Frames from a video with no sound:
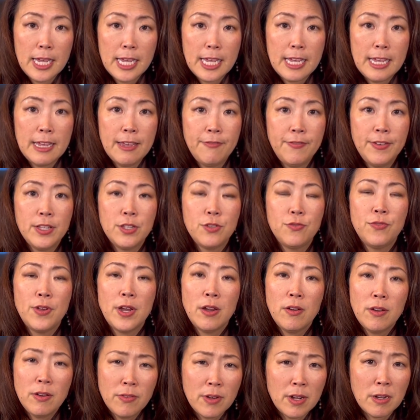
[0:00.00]
If it's
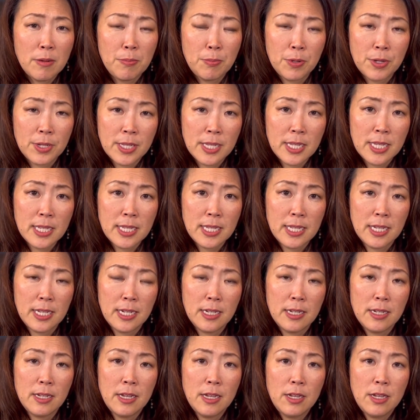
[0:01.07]
very, very persistent,